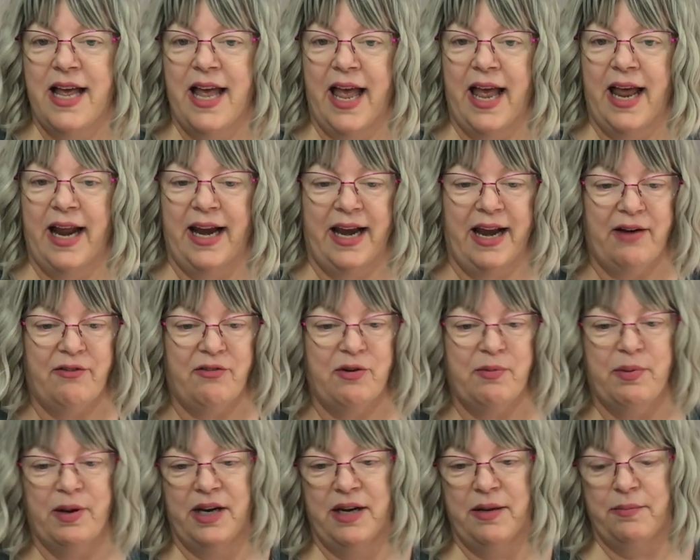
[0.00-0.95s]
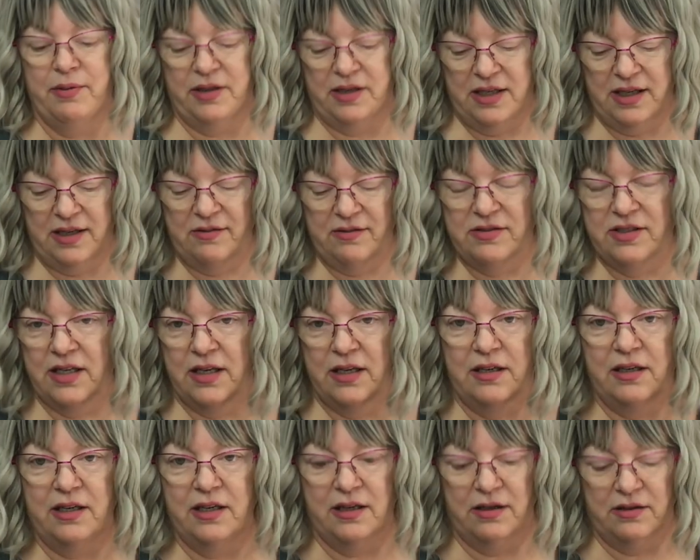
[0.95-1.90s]
and everybody believes that,
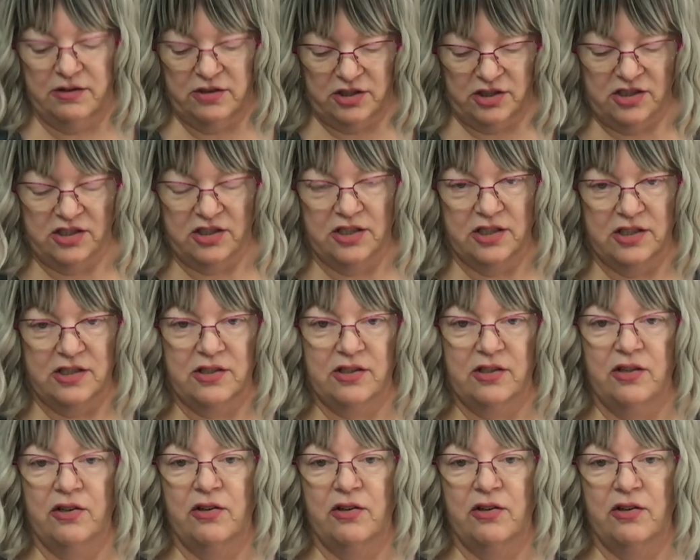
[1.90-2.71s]
you know, she's just a good